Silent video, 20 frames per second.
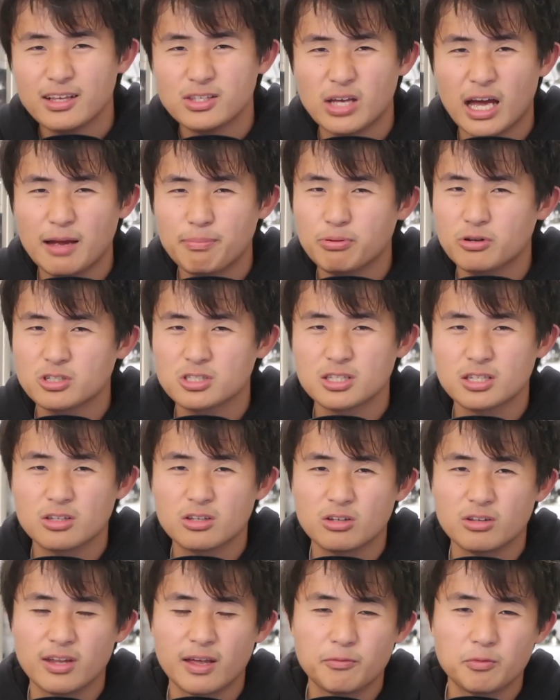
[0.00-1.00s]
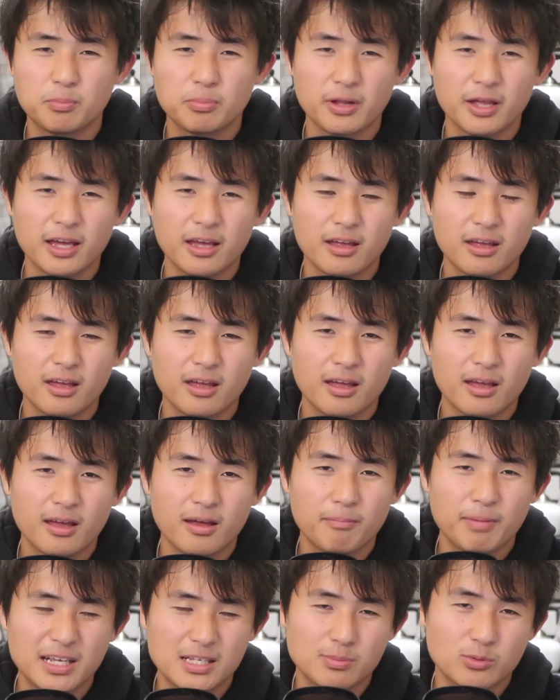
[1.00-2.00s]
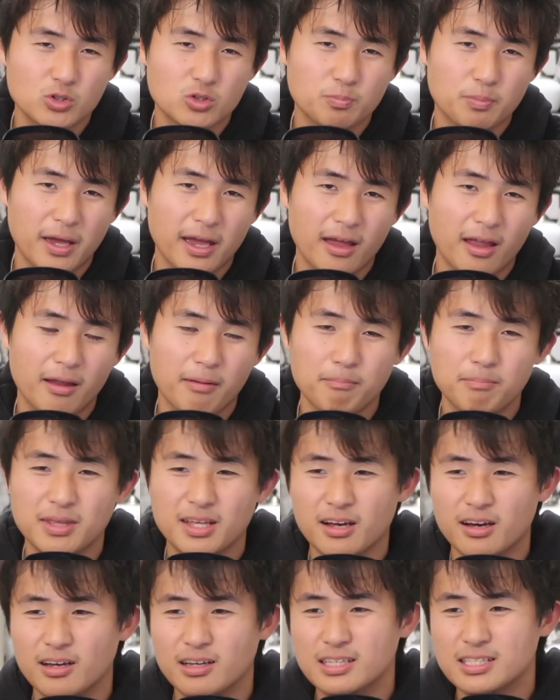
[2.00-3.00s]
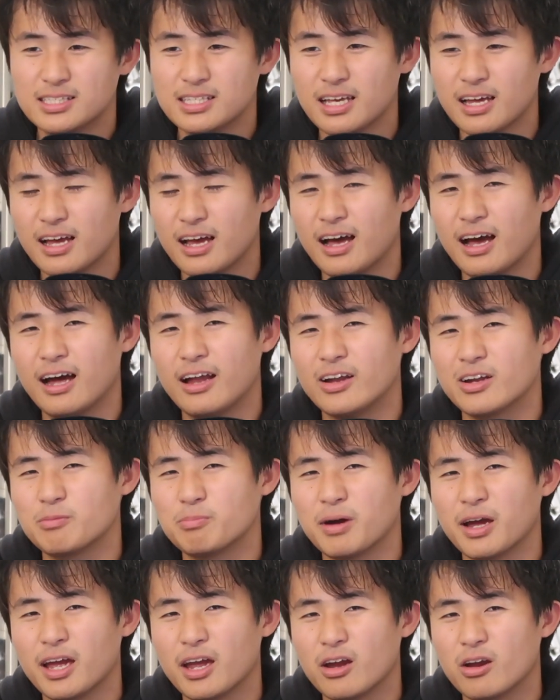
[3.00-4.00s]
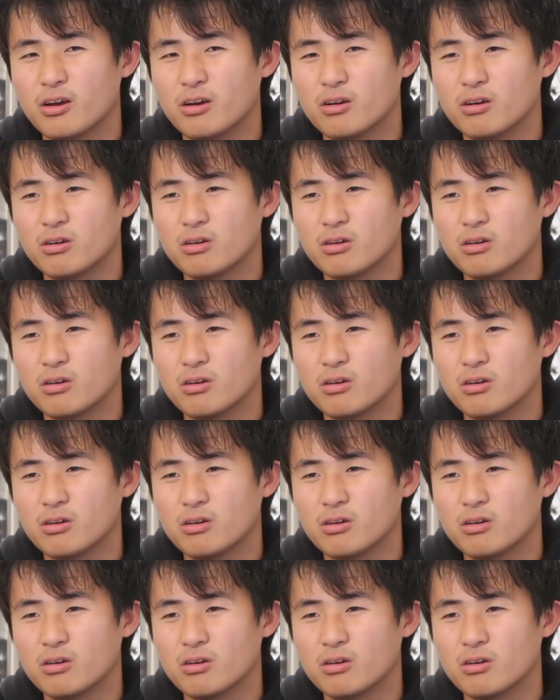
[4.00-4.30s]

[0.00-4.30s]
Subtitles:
So I personally could never play baseball in Japan because I like my hair.